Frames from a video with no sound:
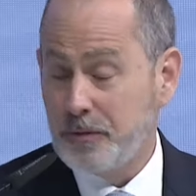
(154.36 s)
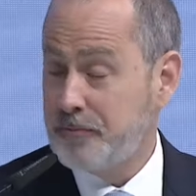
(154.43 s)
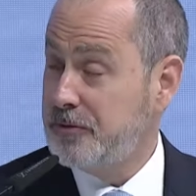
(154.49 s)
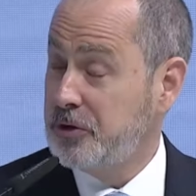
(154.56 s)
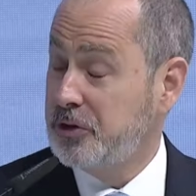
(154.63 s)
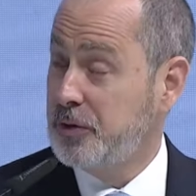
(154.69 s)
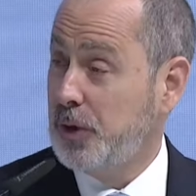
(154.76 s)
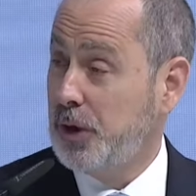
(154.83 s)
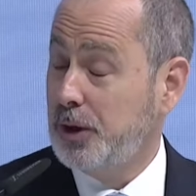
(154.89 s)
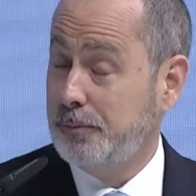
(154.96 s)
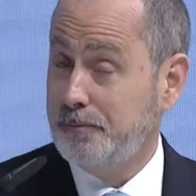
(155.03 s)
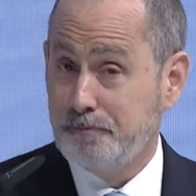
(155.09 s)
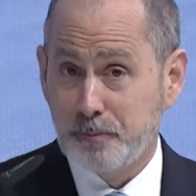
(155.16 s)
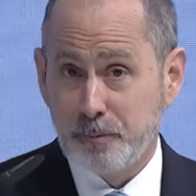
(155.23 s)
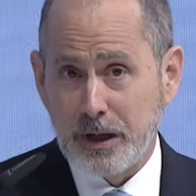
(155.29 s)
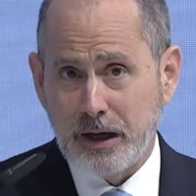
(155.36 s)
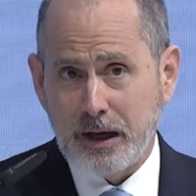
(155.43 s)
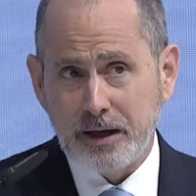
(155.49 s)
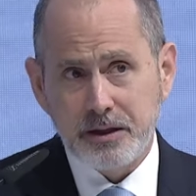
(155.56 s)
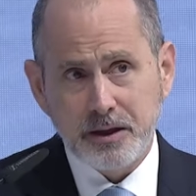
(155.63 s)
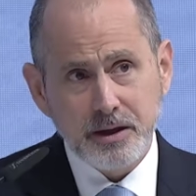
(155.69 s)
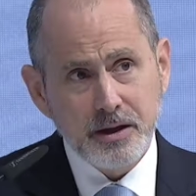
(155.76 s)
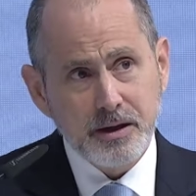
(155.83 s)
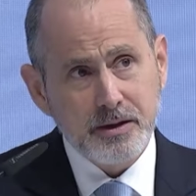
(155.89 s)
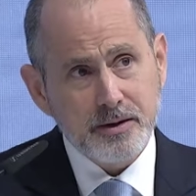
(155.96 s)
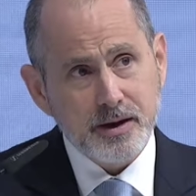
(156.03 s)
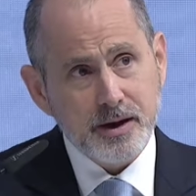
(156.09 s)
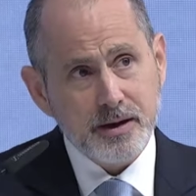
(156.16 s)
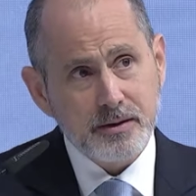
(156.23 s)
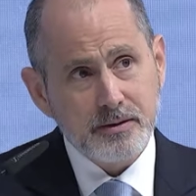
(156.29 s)
First of all, I think
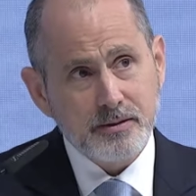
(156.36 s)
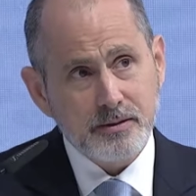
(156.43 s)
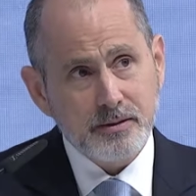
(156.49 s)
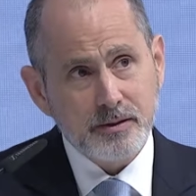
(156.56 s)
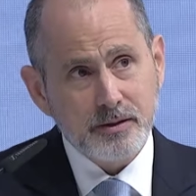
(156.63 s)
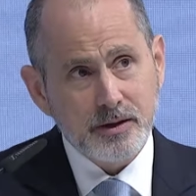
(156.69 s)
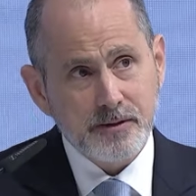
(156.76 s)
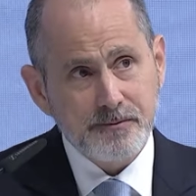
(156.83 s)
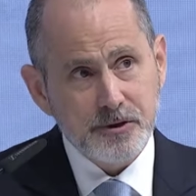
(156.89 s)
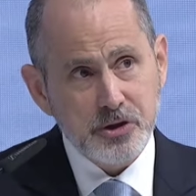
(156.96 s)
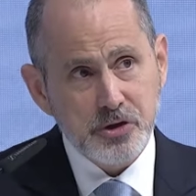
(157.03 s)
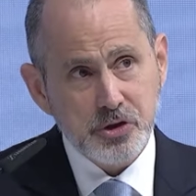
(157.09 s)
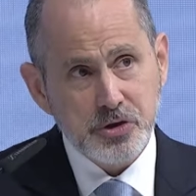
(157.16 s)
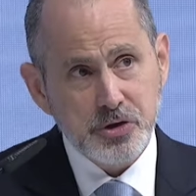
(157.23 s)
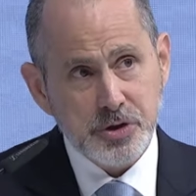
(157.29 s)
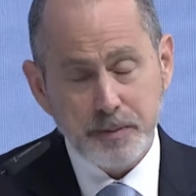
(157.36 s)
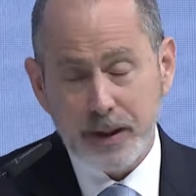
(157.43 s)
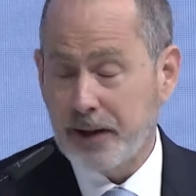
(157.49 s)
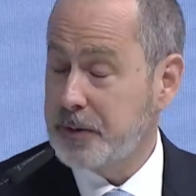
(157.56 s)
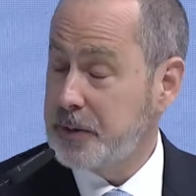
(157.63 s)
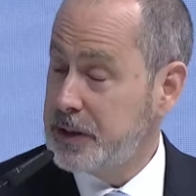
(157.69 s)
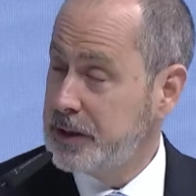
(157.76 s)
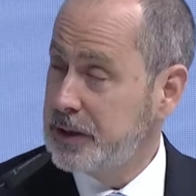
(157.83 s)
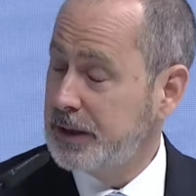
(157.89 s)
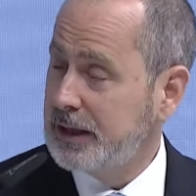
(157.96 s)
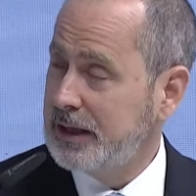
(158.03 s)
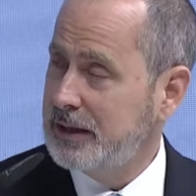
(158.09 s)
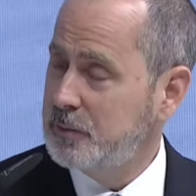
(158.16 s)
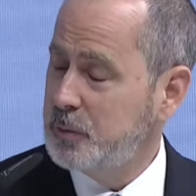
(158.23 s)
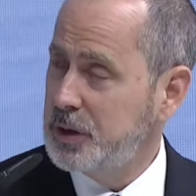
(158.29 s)
that definitions matter here,
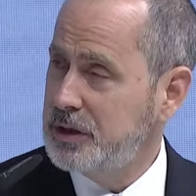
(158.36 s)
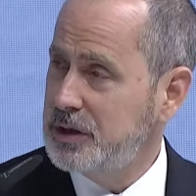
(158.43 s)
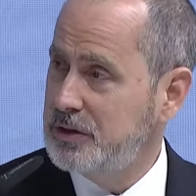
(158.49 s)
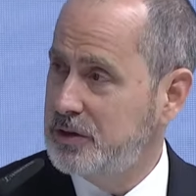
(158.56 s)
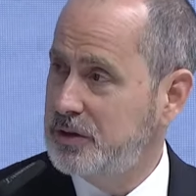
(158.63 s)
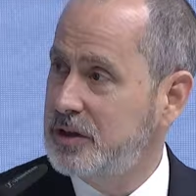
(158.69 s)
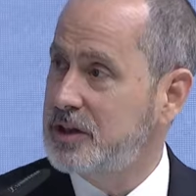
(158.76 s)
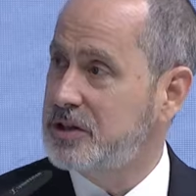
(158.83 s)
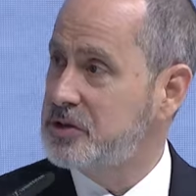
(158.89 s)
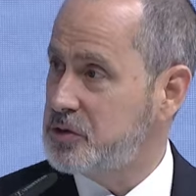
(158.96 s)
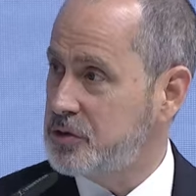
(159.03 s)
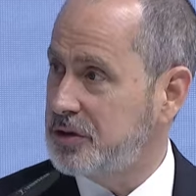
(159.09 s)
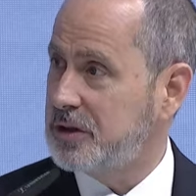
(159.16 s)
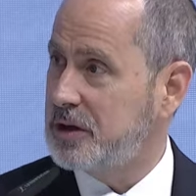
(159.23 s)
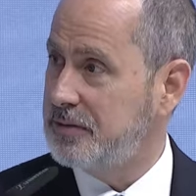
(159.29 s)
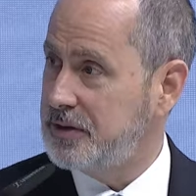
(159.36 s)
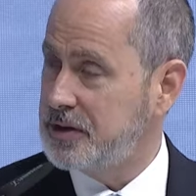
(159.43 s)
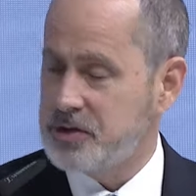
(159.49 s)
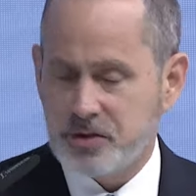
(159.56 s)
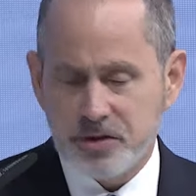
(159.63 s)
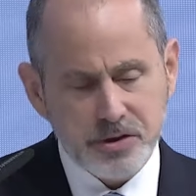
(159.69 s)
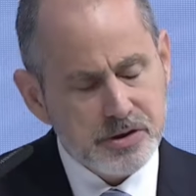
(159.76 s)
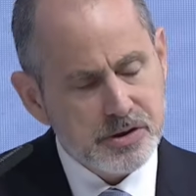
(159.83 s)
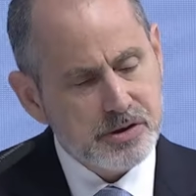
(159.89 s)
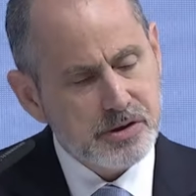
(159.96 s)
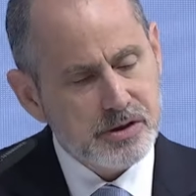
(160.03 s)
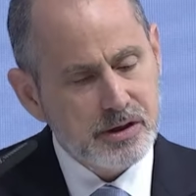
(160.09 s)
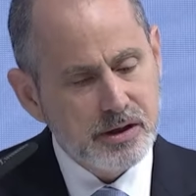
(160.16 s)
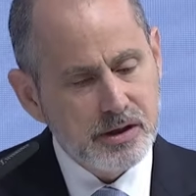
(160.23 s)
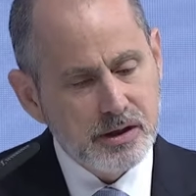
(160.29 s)
and we need to deconstruct
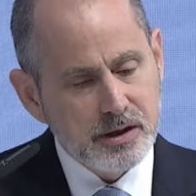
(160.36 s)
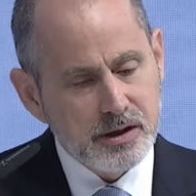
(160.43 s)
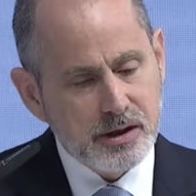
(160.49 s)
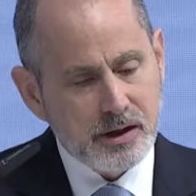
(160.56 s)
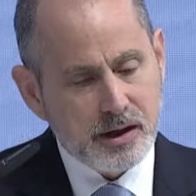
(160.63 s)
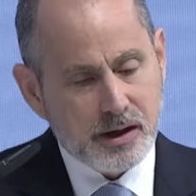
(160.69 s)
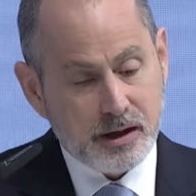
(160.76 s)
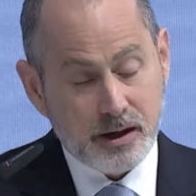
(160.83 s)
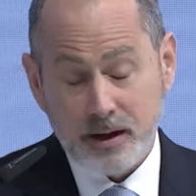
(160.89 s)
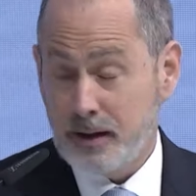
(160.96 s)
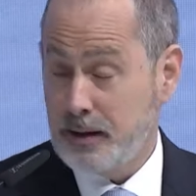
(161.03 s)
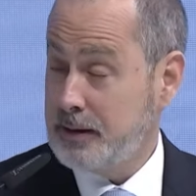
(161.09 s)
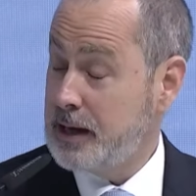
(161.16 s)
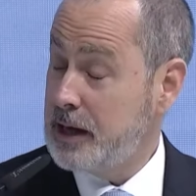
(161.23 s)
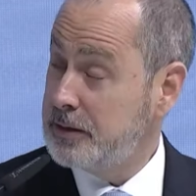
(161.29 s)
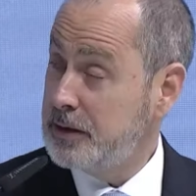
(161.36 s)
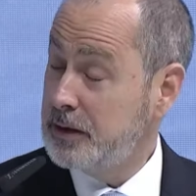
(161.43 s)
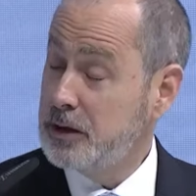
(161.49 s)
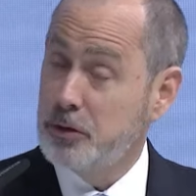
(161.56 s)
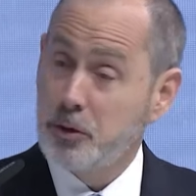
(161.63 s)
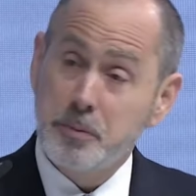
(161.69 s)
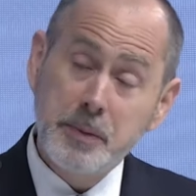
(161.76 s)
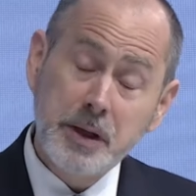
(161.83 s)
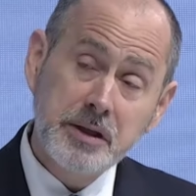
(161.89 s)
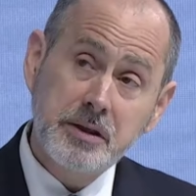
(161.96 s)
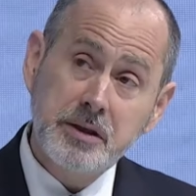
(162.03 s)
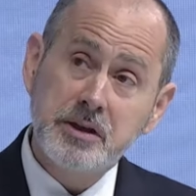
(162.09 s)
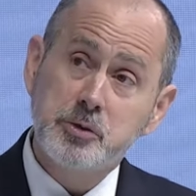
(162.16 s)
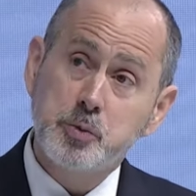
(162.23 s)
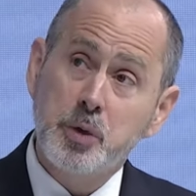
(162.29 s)
definitions. Candidly, there are many
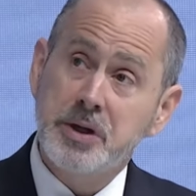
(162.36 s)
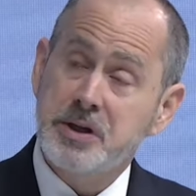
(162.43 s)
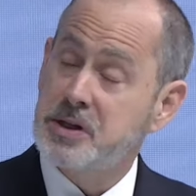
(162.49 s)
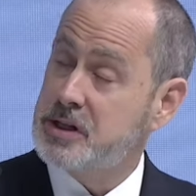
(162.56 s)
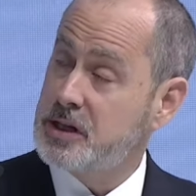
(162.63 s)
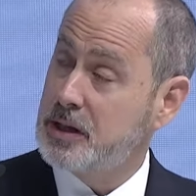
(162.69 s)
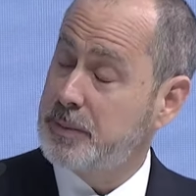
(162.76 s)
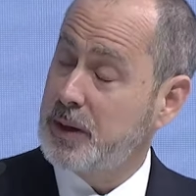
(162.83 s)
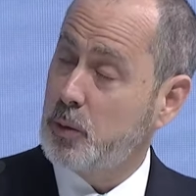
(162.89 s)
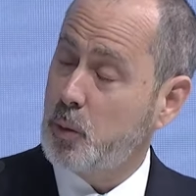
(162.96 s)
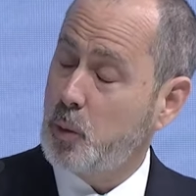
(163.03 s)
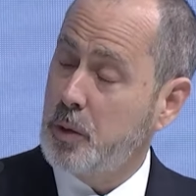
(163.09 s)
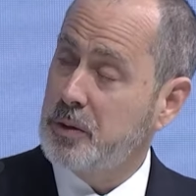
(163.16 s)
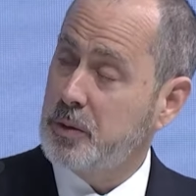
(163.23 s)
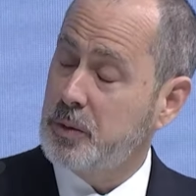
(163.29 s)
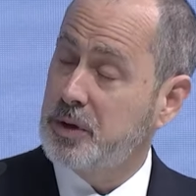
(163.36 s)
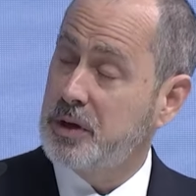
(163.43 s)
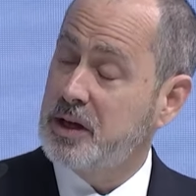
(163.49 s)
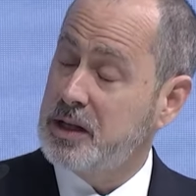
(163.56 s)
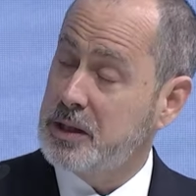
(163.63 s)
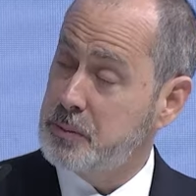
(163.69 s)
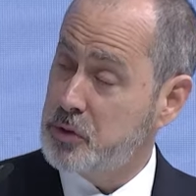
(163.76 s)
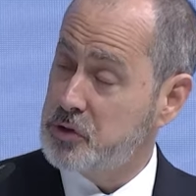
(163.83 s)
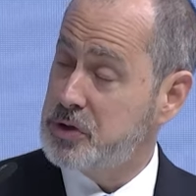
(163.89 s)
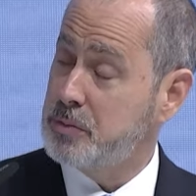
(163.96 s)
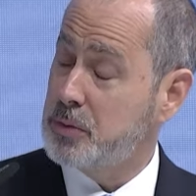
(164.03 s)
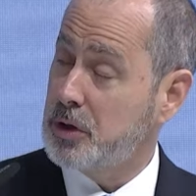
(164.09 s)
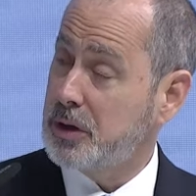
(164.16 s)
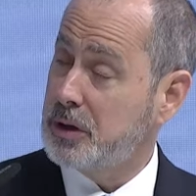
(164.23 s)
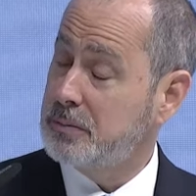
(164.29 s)
things one can say about quote-unquote an
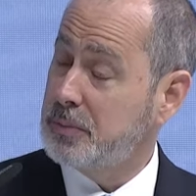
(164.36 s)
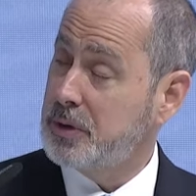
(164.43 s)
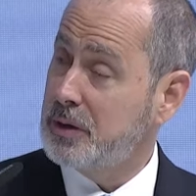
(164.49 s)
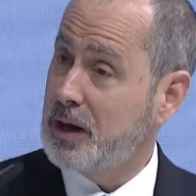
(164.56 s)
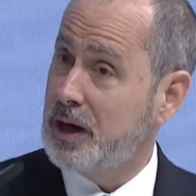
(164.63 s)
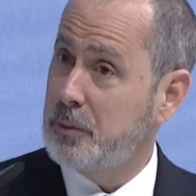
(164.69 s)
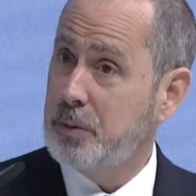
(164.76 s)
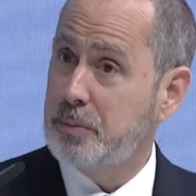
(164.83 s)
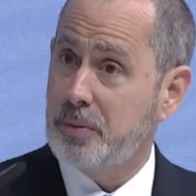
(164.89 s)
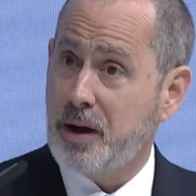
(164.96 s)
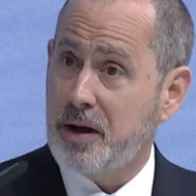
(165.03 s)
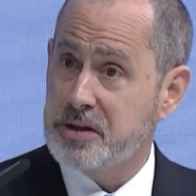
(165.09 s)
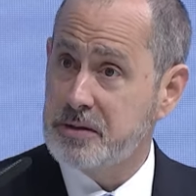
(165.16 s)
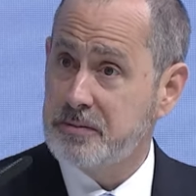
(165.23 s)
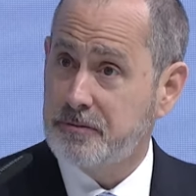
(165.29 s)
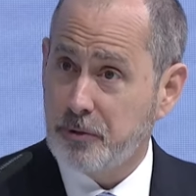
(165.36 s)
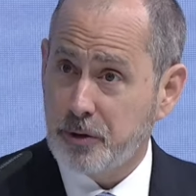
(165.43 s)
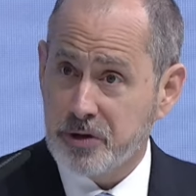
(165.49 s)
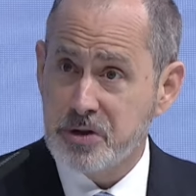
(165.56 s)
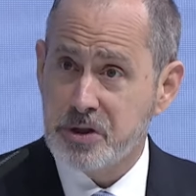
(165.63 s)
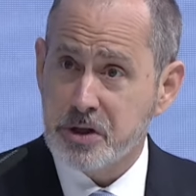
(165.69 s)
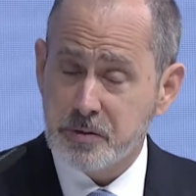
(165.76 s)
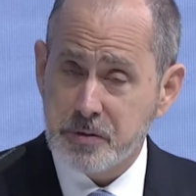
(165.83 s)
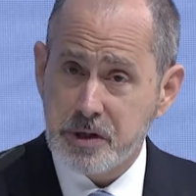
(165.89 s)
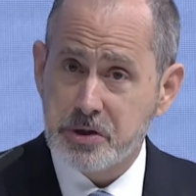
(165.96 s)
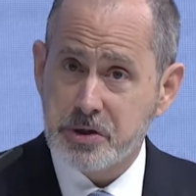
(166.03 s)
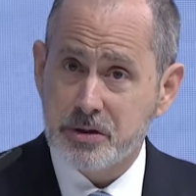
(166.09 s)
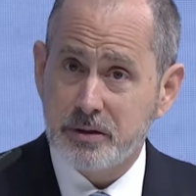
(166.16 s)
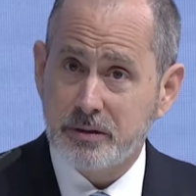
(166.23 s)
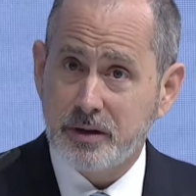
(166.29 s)
emerging market, but I would posit for
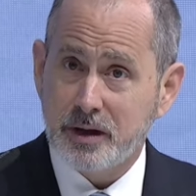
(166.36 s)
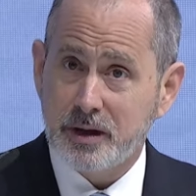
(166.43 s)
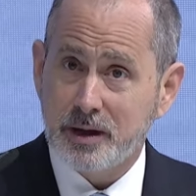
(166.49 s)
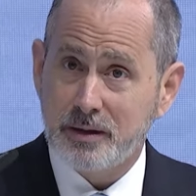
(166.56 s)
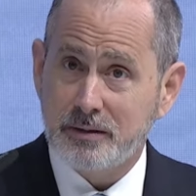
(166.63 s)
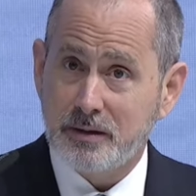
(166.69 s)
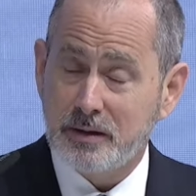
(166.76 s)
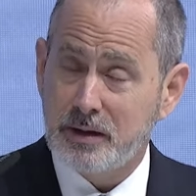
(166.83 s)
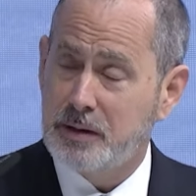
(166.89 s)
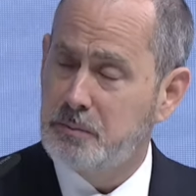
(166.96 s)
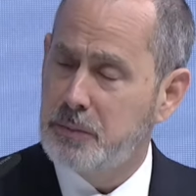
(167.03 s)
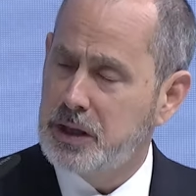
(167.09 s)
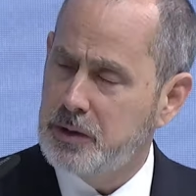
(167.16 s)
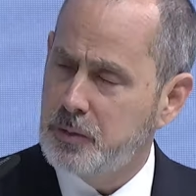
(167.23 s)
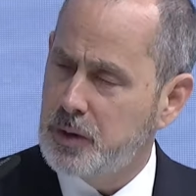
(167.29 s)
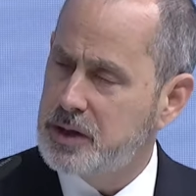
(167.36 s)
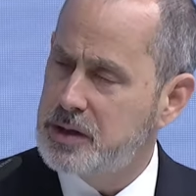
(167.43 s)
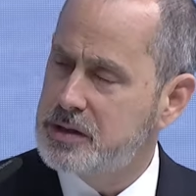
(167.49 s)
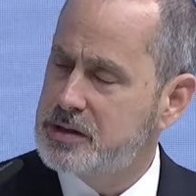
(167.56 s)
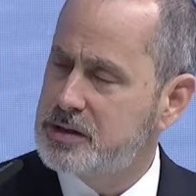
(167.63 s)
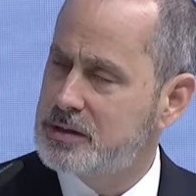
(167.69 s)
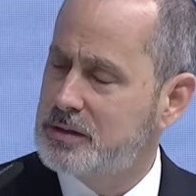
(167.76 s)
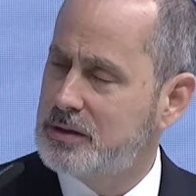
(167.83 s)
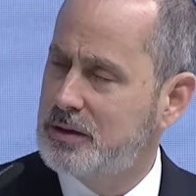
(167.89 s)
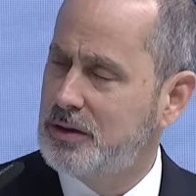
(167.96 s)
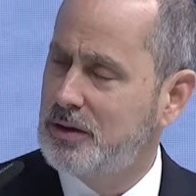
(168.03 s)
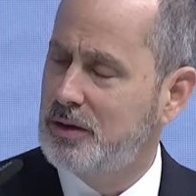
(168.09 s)
consideration that in many ways,